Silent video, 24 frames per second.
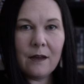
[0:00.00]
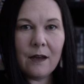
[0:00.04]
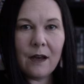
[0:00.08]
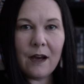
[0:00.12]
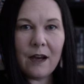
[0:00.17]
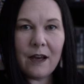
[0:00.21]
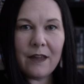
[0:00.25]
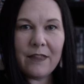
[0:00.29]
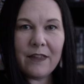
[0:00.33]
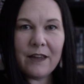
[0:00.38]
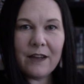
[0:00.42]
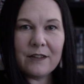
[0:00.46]

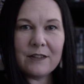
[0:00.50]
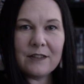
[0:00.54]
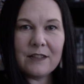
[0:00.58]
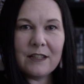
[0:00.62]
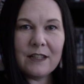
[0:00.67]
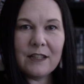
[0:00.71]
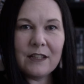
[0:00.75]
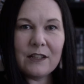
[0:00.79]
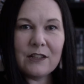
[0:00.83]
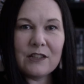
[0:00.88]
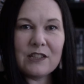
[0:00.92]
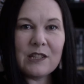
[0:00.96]
Hi there,
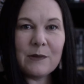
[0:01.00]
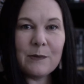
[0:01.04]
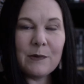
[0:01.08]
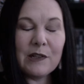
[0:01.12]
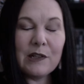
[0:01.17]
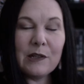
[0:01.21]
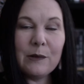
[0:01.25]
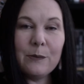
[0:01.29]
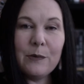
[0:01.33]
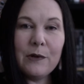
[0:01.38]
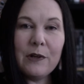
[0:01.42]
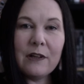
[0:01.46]
today on
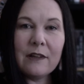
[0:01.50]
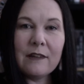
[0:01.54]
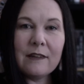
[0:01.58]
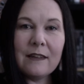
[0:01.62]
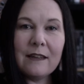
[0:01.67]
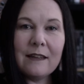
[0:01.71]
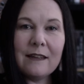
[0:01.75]
Typical Books,